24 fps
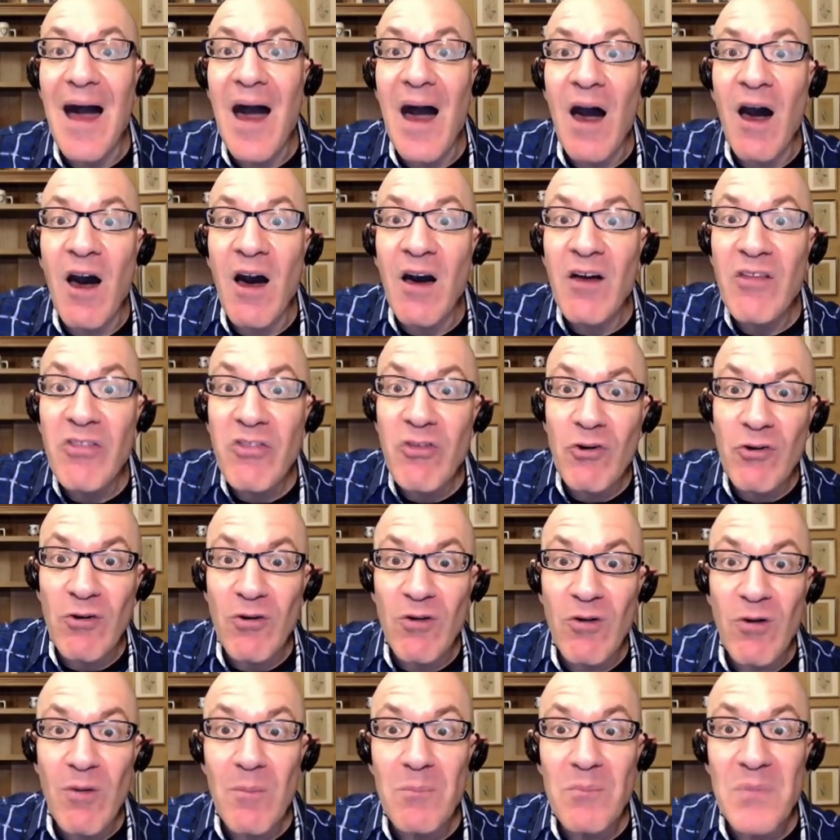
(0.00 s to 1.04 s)
other
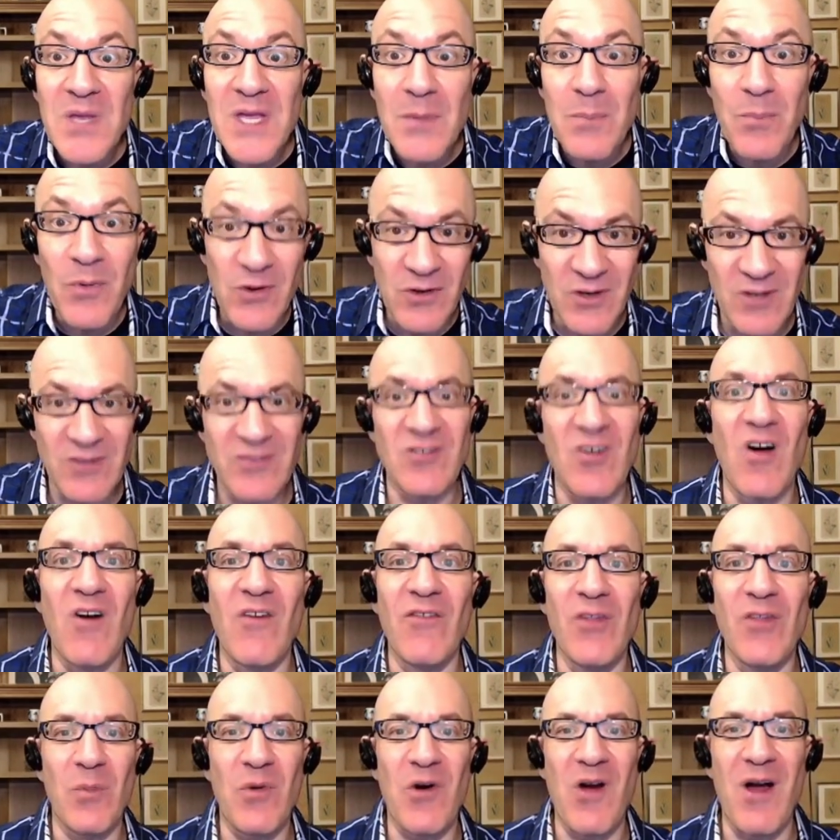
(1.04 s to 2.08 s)
people to solve the
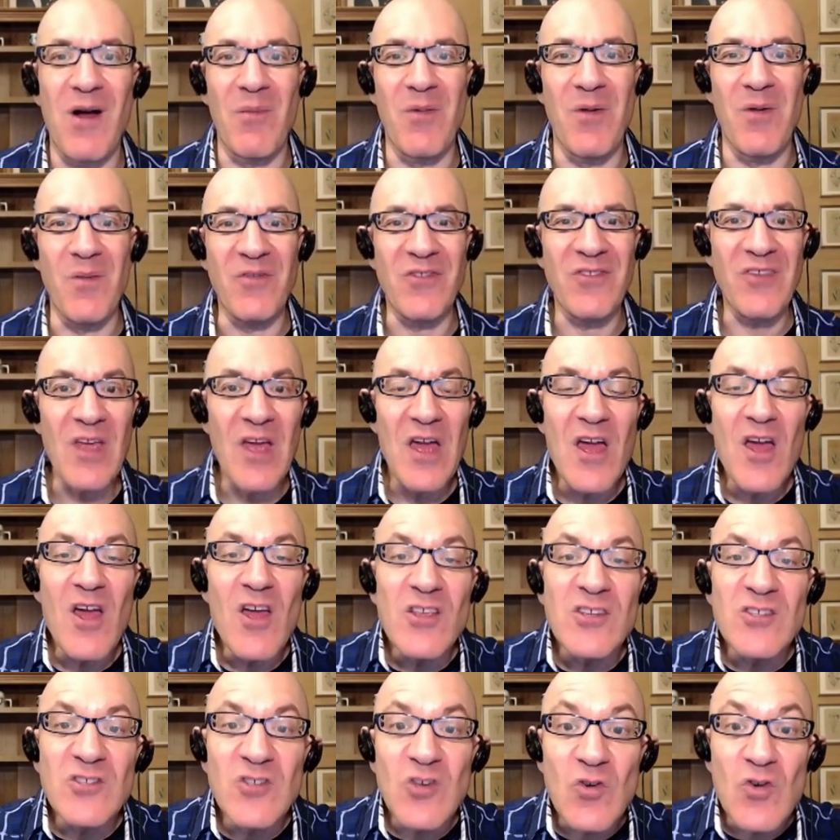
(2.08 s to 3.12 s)
problems.
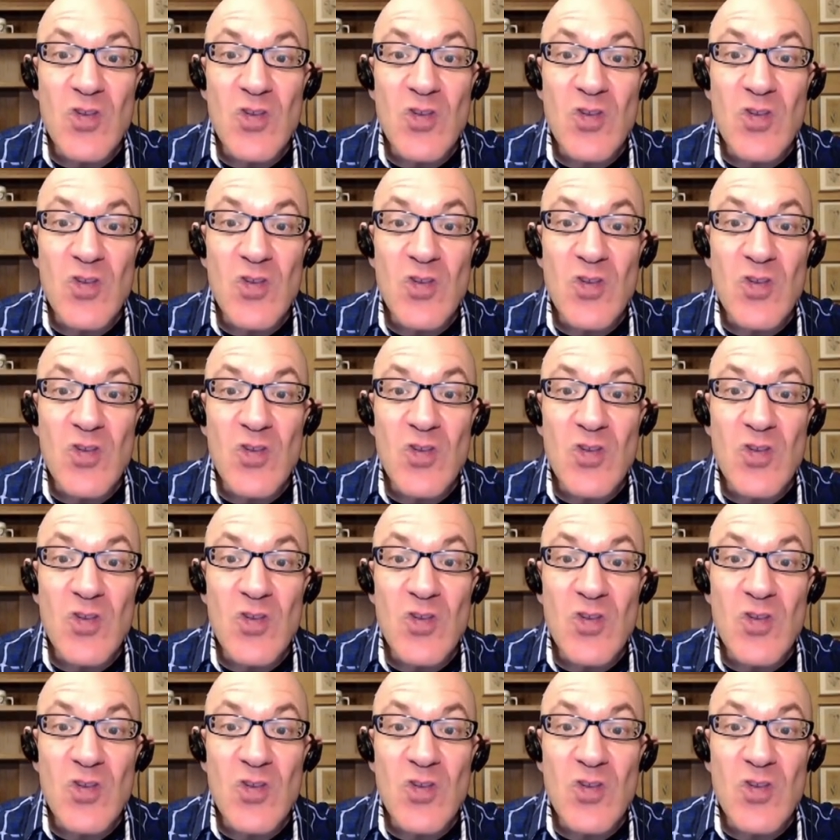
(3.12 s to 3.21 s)
So